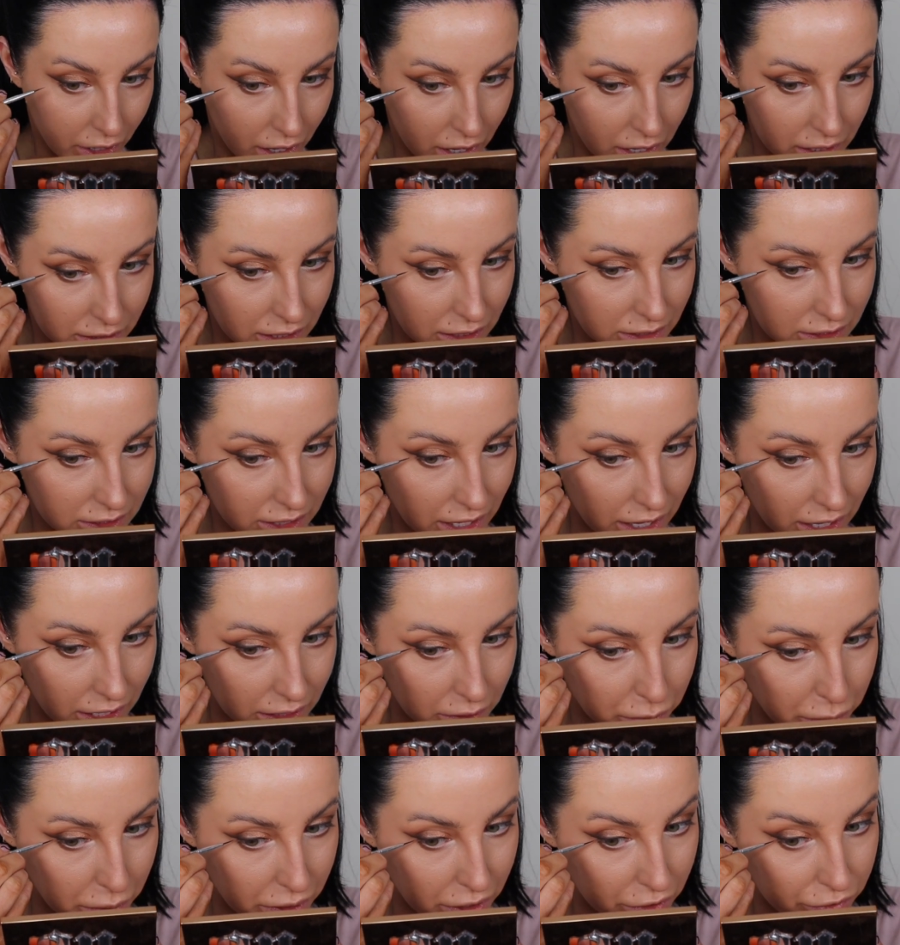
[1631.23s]
As I
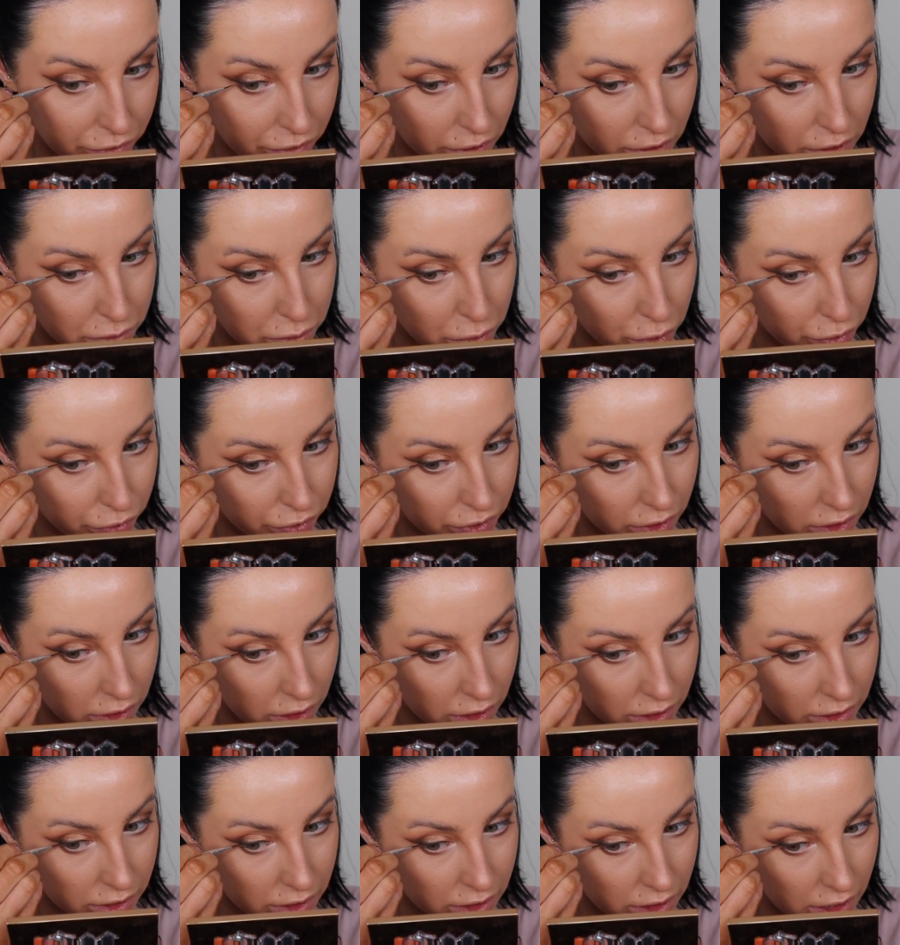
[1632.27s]
said, when I first moved to
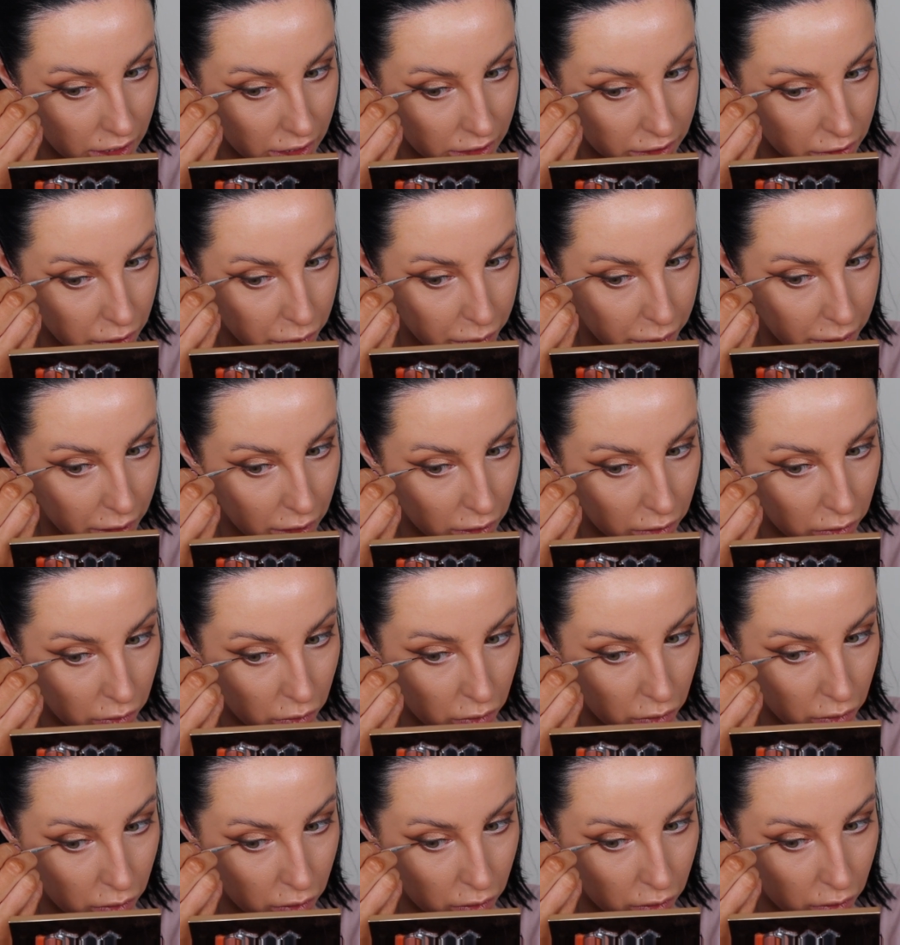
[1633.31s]
London, I had quite a
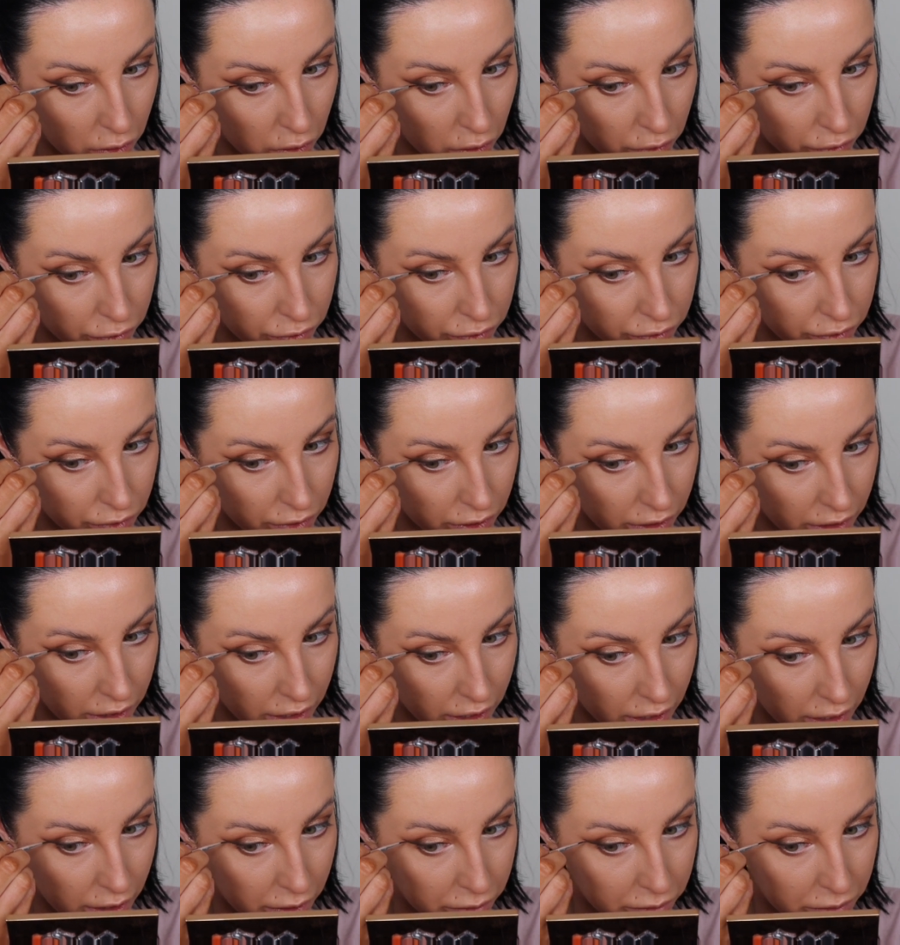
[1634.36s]
lot of
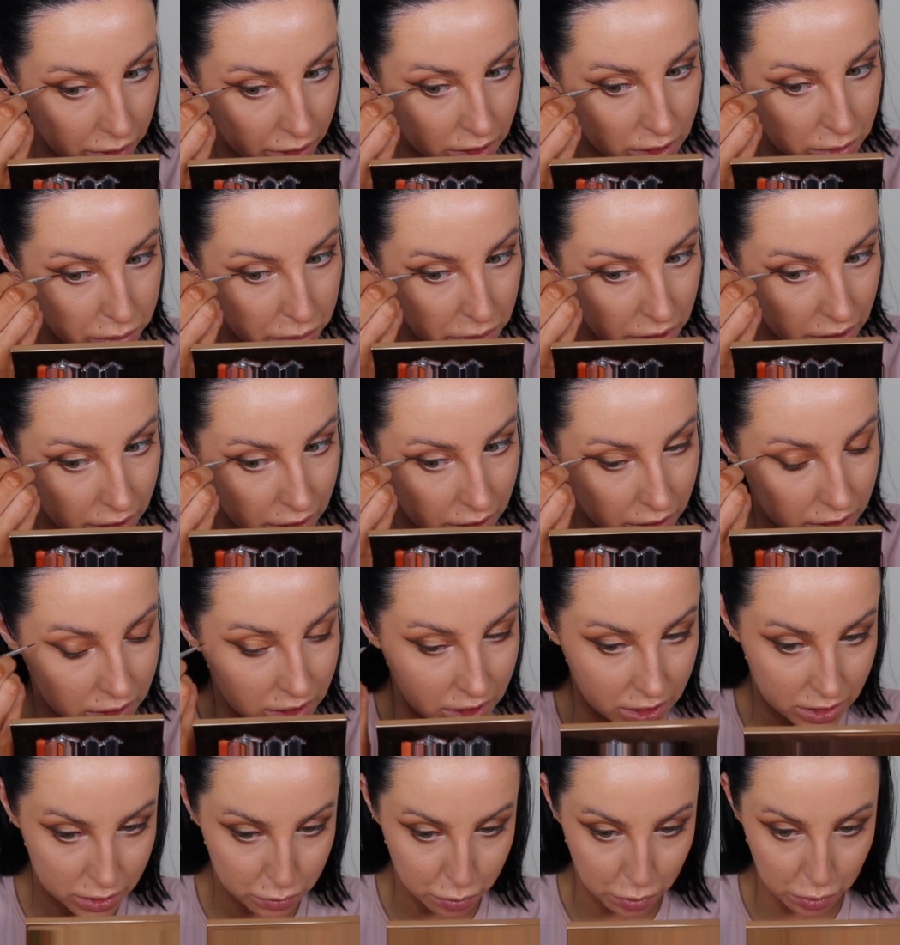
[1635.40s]

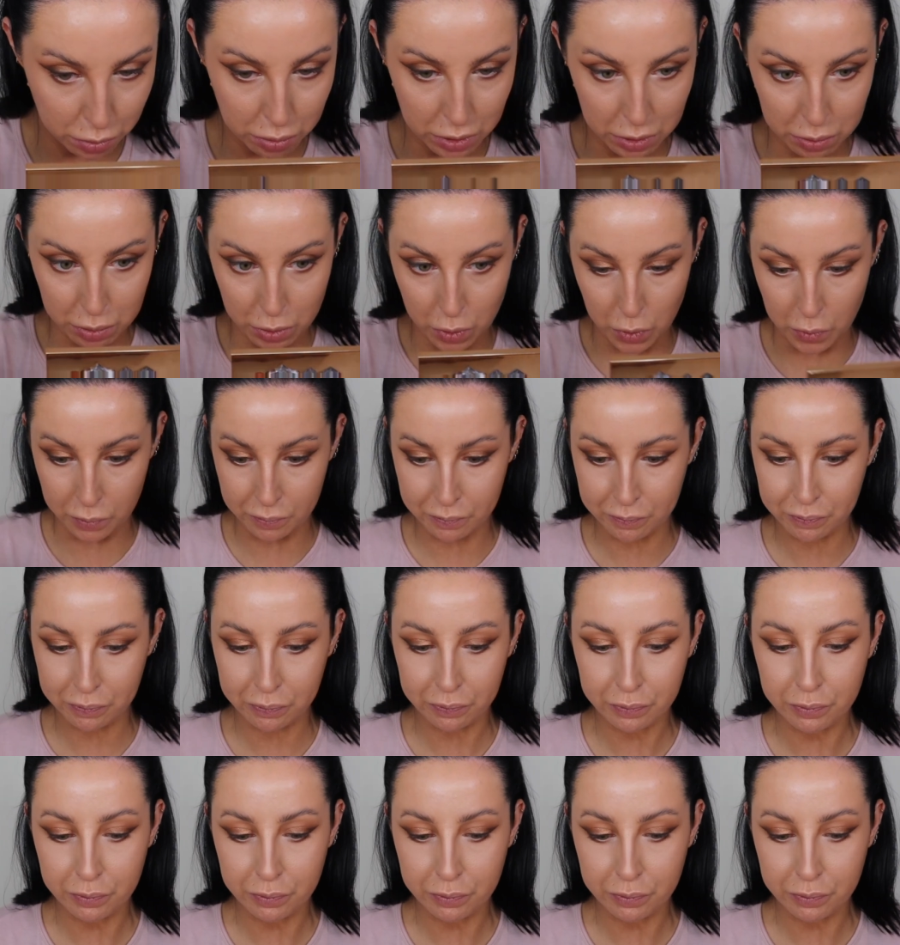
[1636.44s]
experiences with people